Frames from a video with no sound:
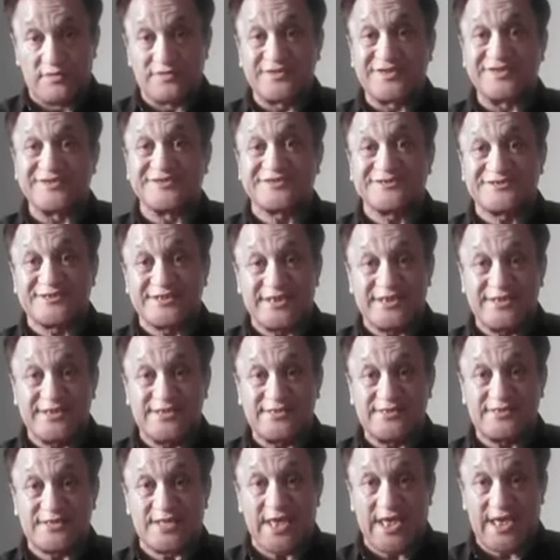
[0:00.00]
to
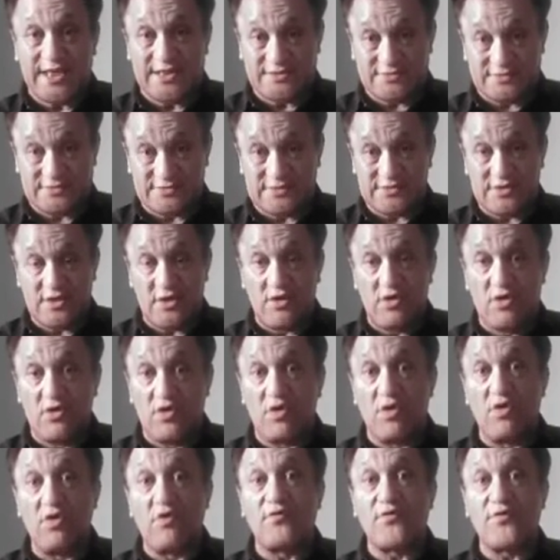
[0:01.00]
seize lands
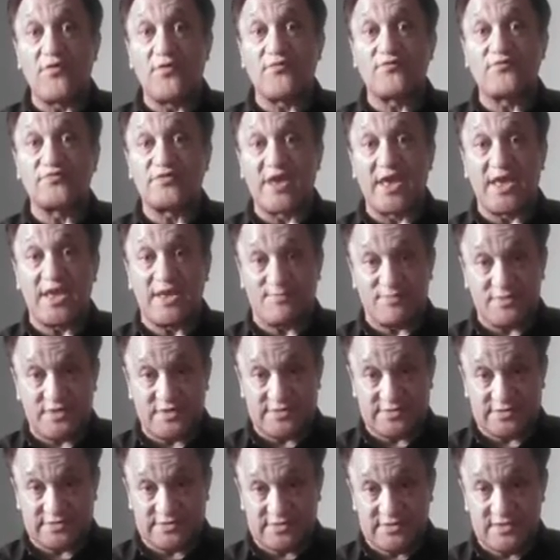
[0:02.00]
off the
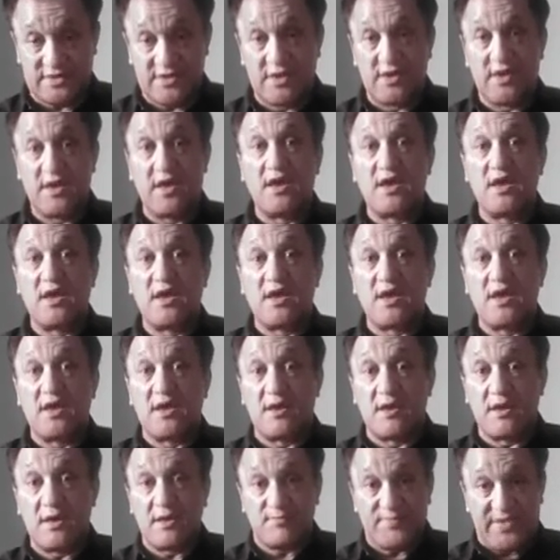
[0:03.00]
hapless
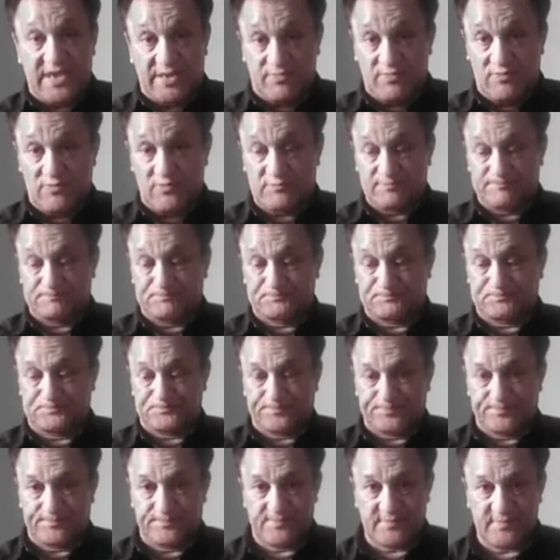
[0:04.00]
people.
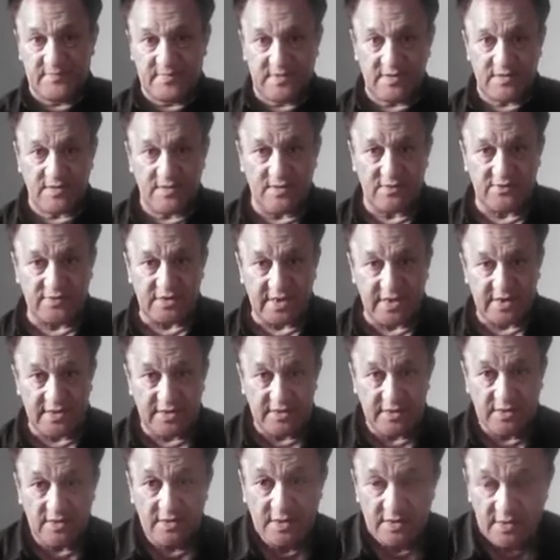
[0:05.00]
Okay?
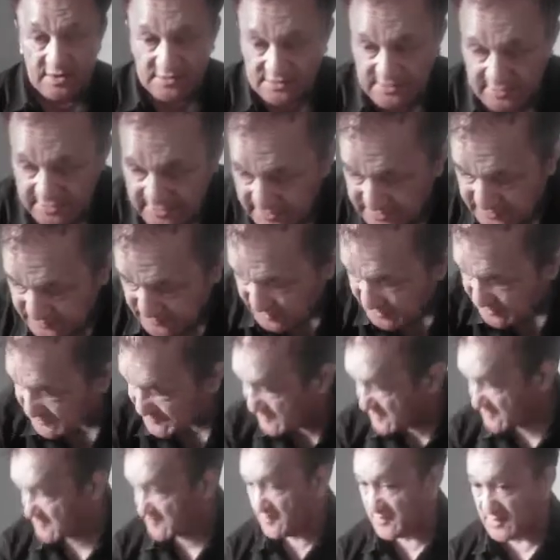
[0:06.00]
So that's what
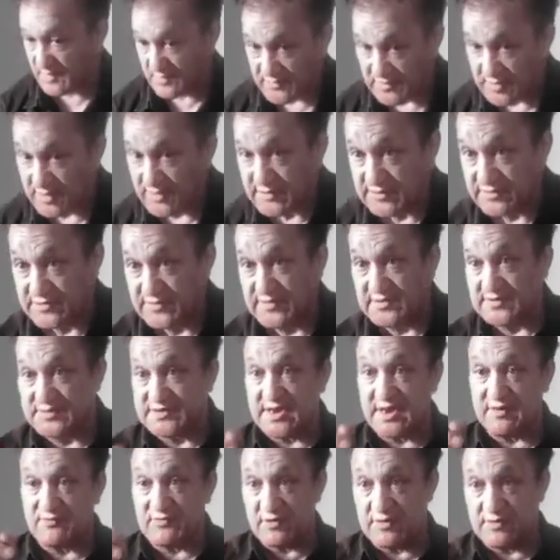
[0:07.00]
I'm going to turn this
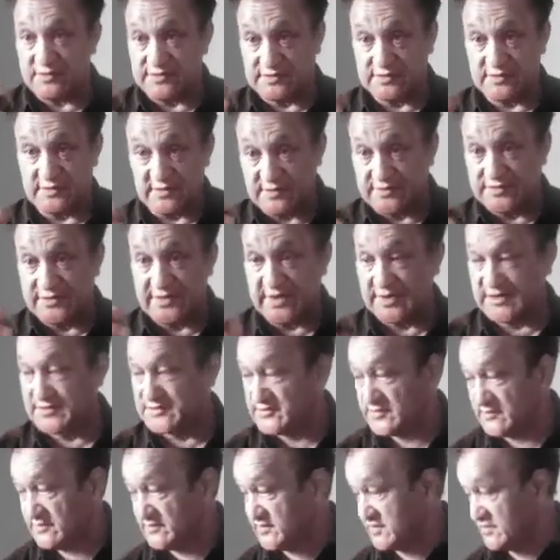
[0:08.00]
camera on there
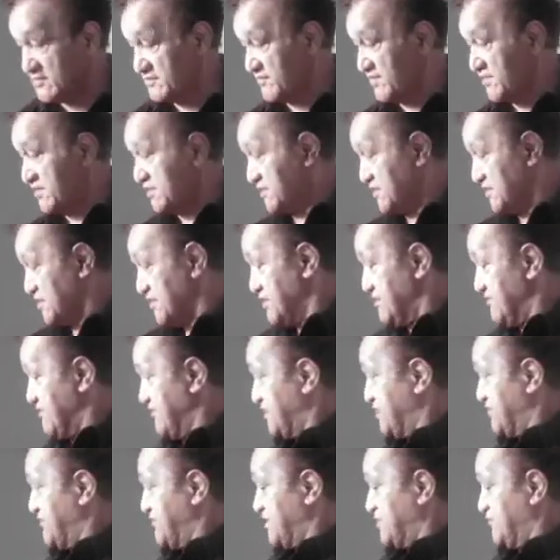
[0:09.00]
soon in a minute.
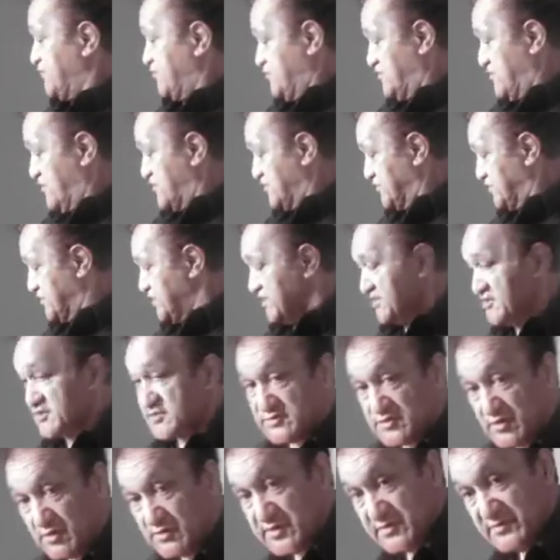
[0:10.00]
I've been on these
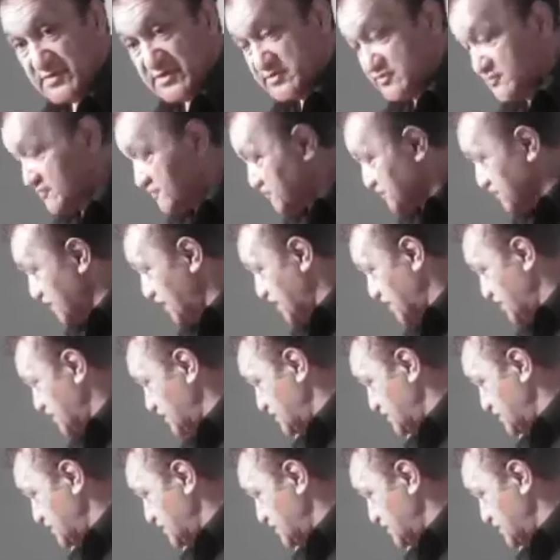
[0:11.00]
documents all day,